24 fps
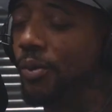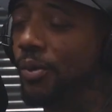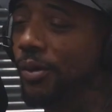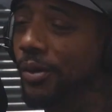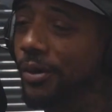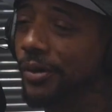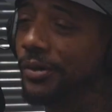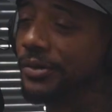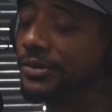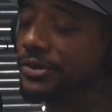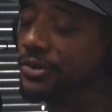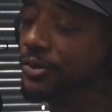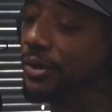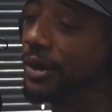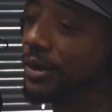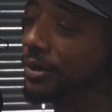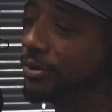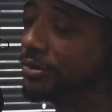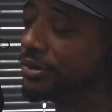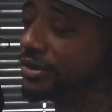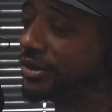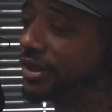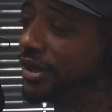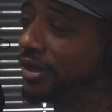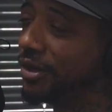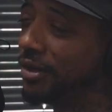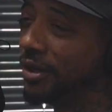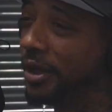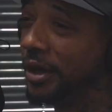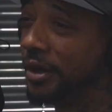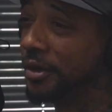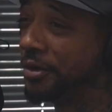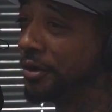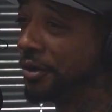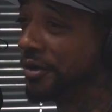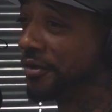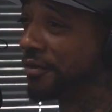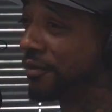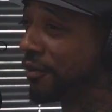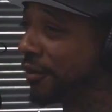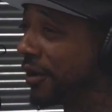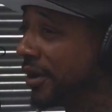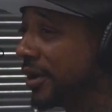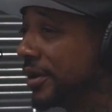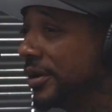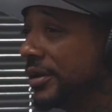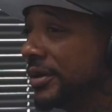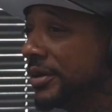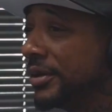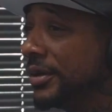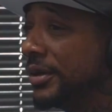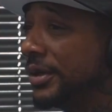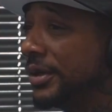words, so I don't sound like Kirk Franklin.